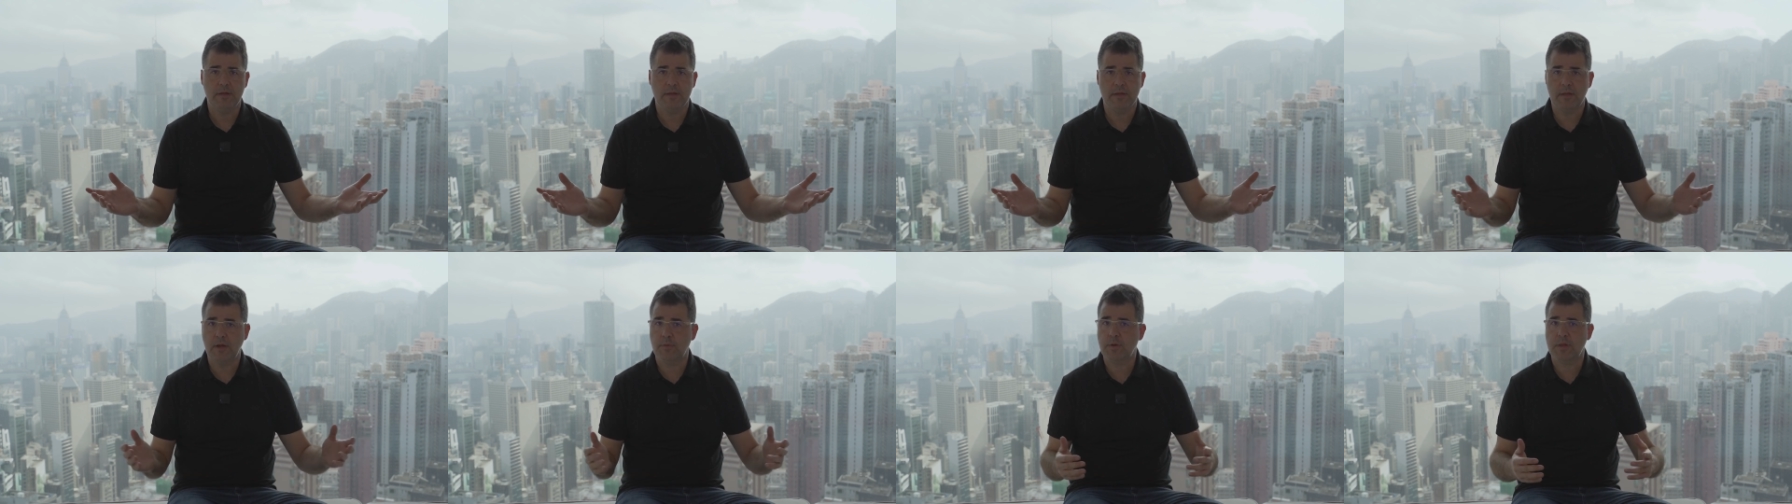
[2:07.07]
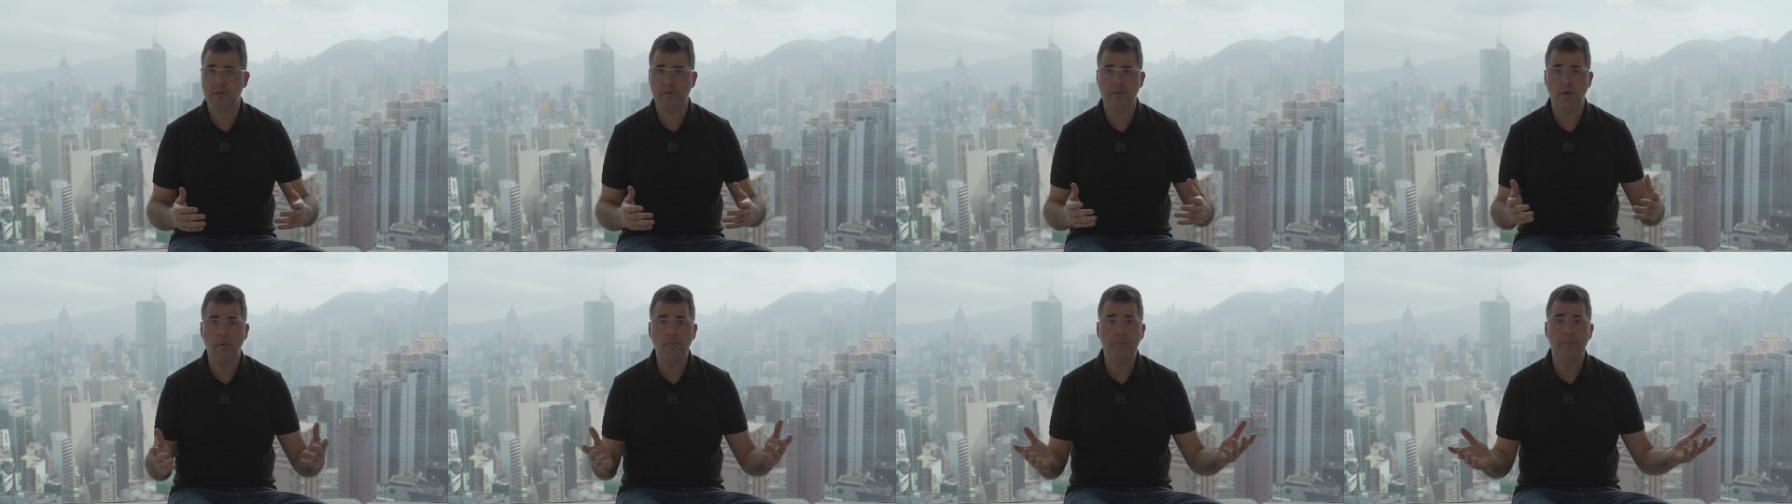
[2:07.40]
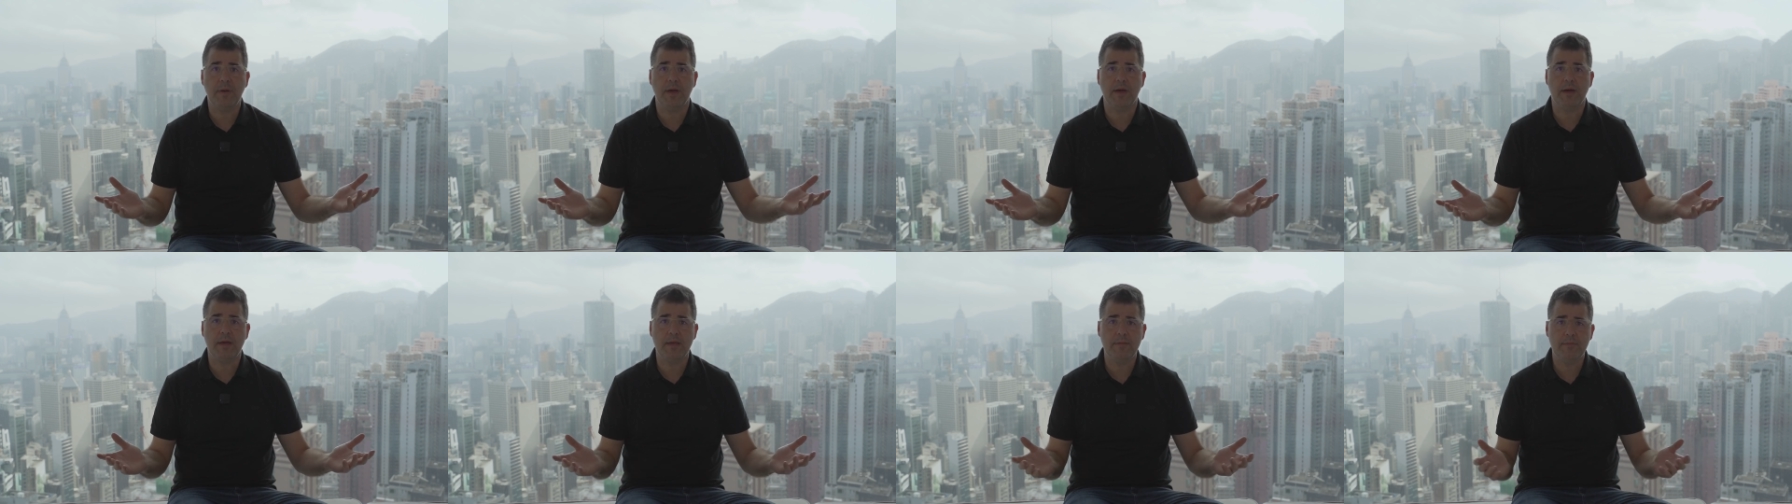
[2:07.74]
There is no
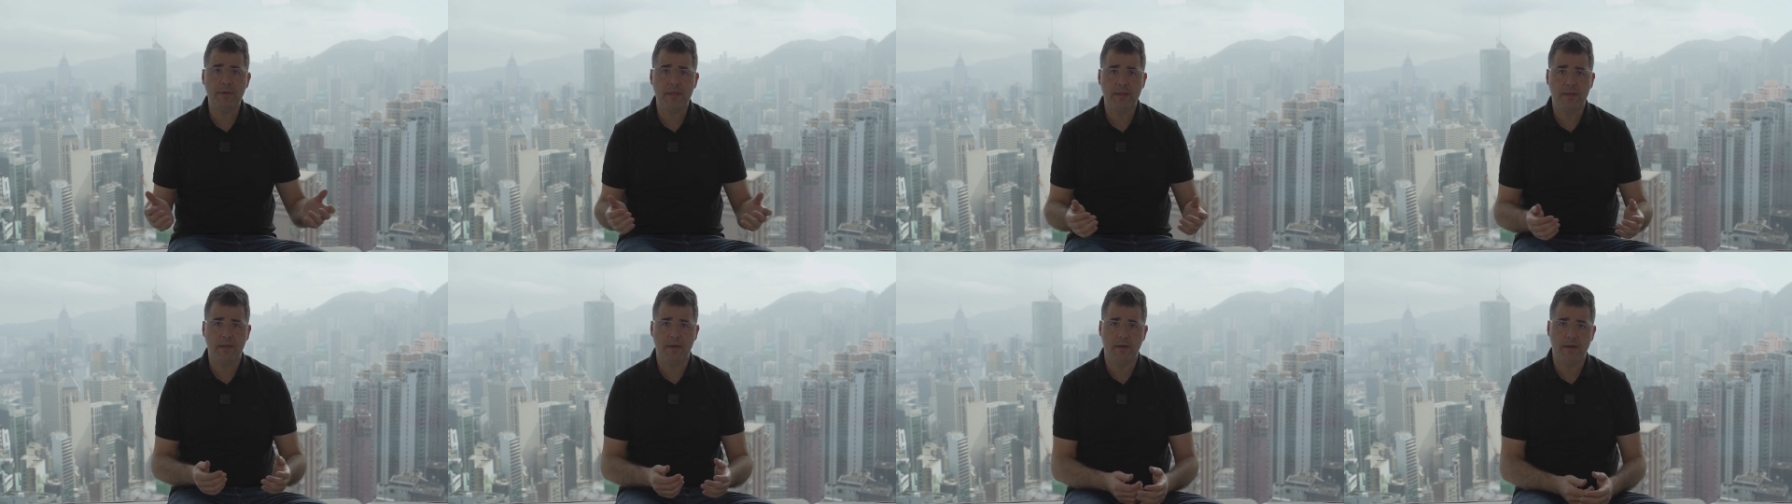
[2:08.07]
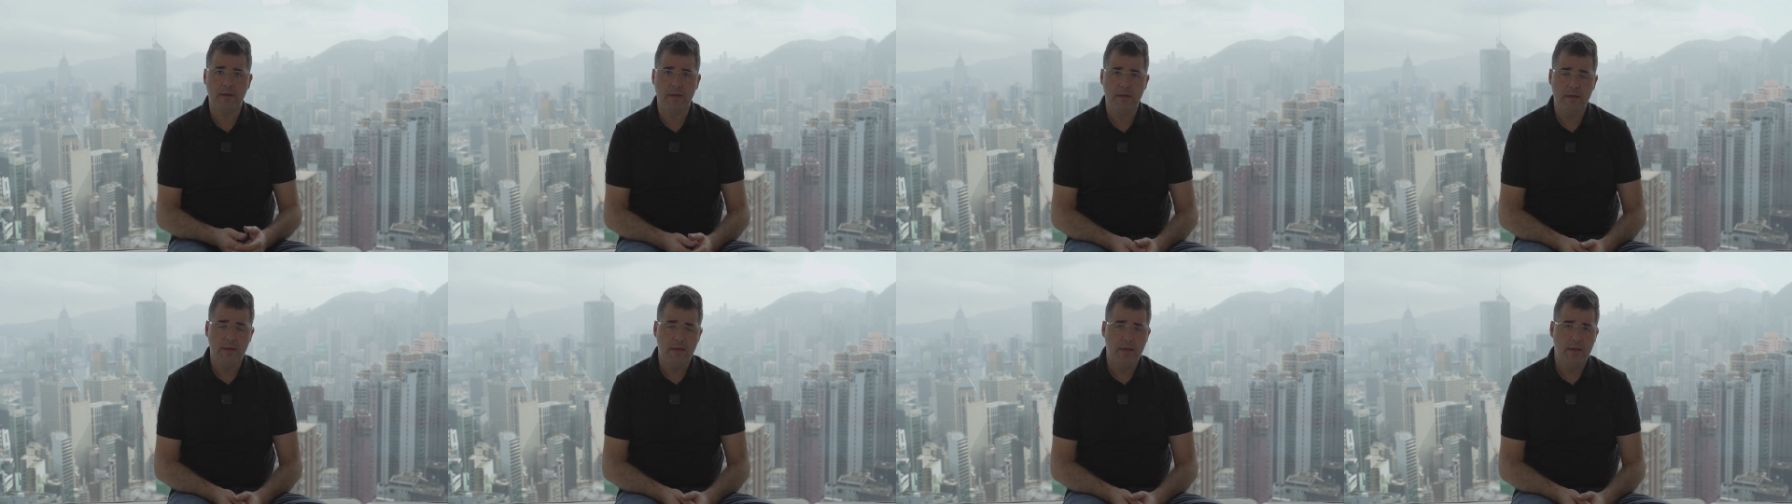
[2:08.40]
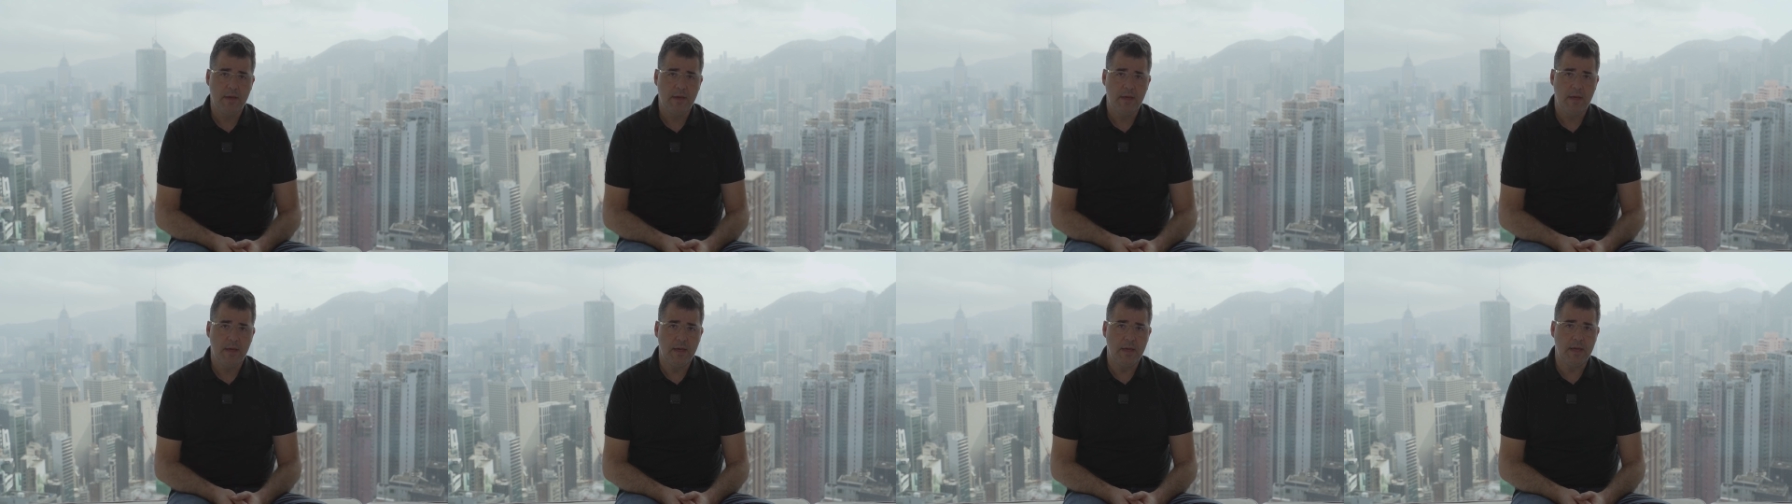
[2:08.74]
perimeter
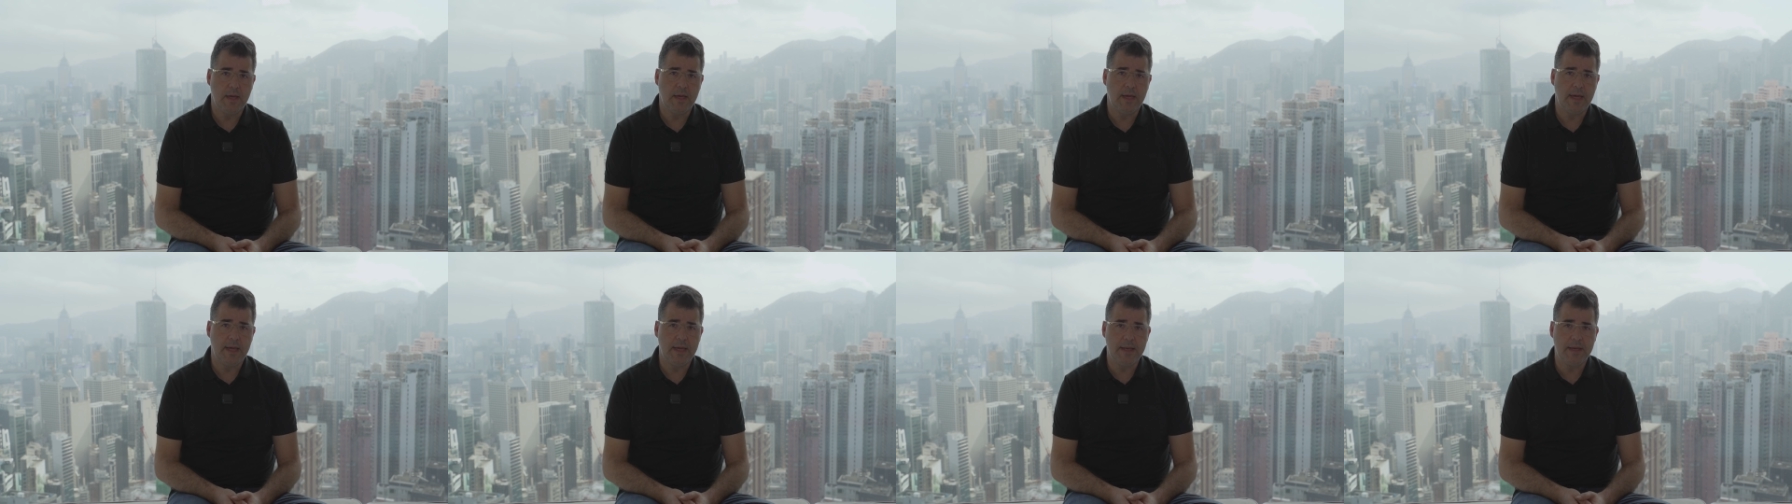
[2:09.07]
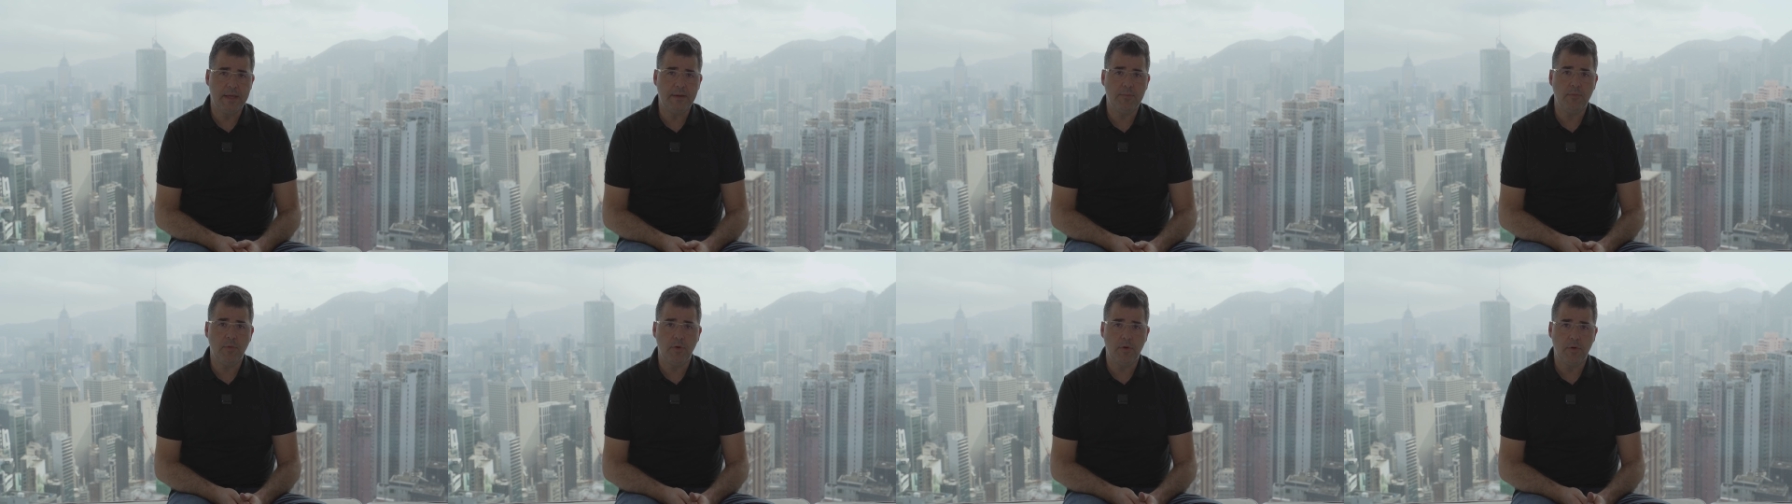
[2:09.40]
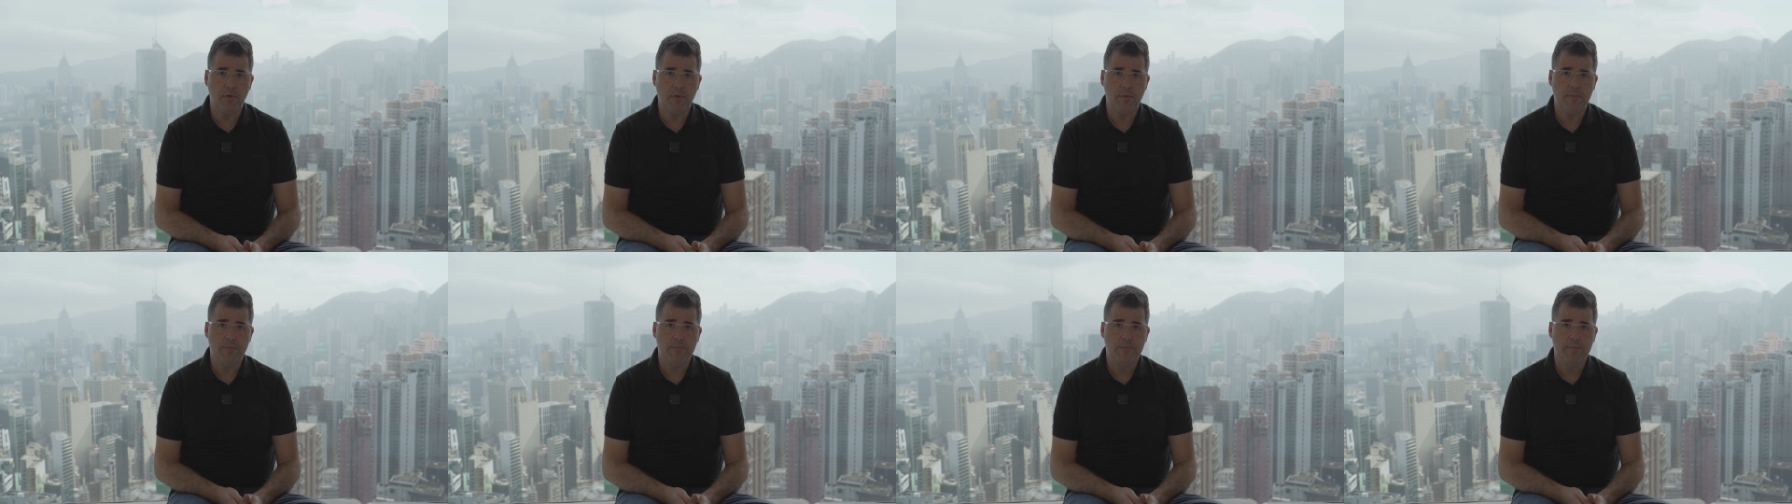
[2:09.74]

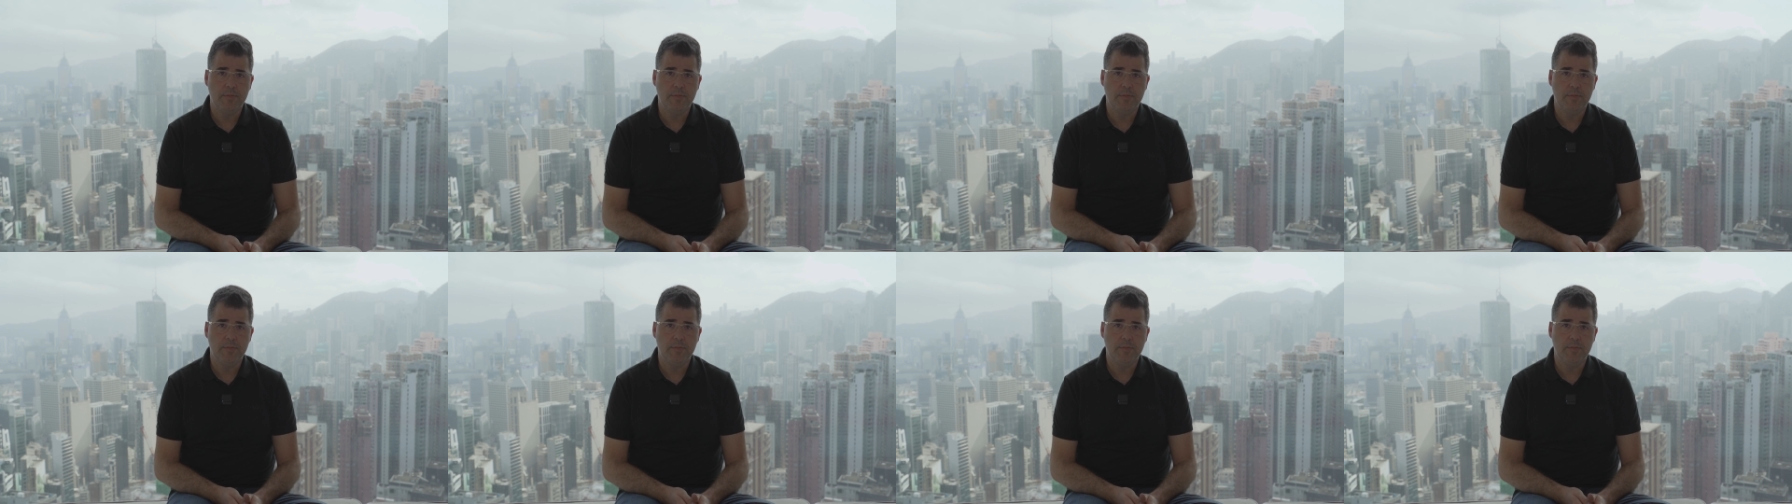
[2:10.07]
anymore.